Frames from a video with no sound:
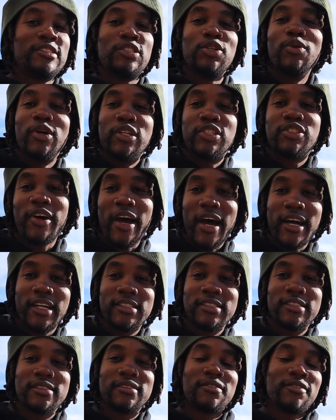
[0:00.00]
to
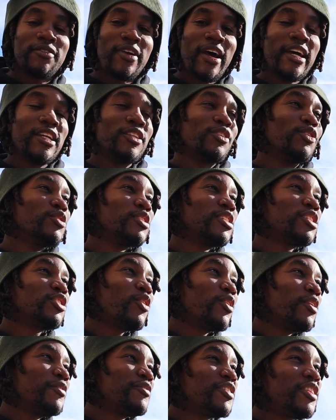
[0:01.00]
attract, right? Those
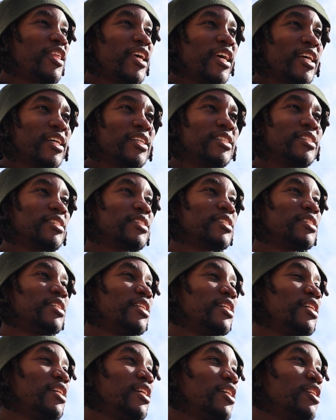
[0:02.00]
sort of things,
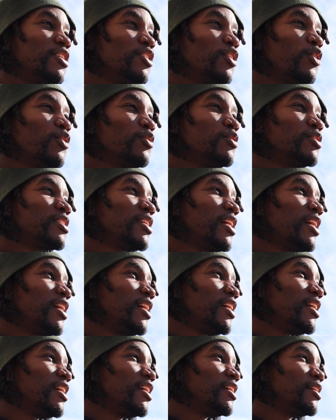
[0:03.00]
those
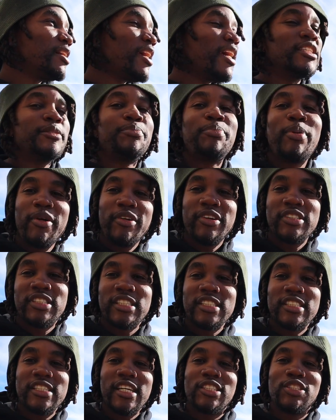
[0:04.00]
uh,
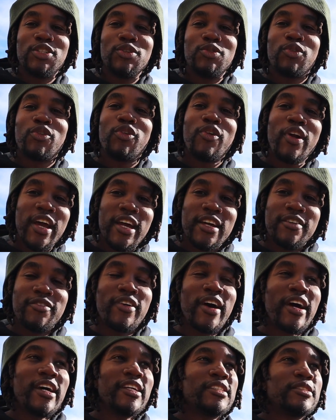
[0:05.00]
experiences that you crave,
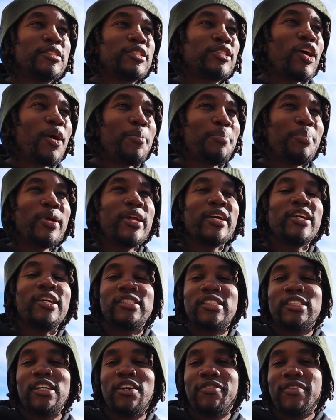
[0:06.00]
right? Start putting
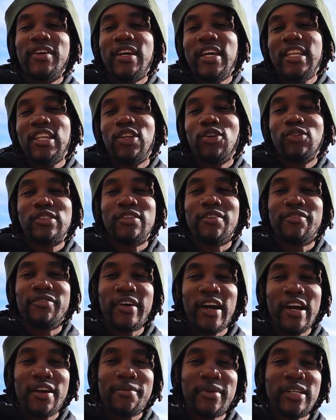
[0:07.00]
yourself in those
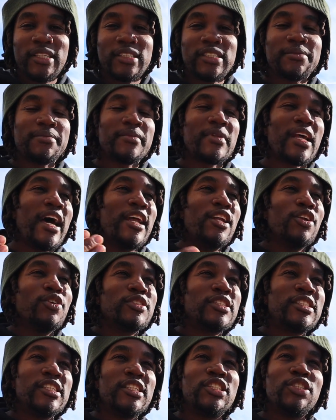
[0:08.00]
environments and
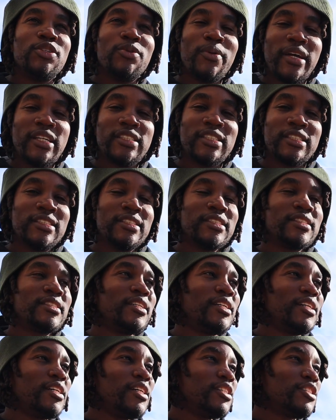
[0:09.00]
those
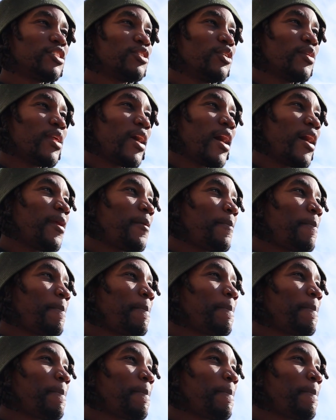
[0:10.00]
situations so that,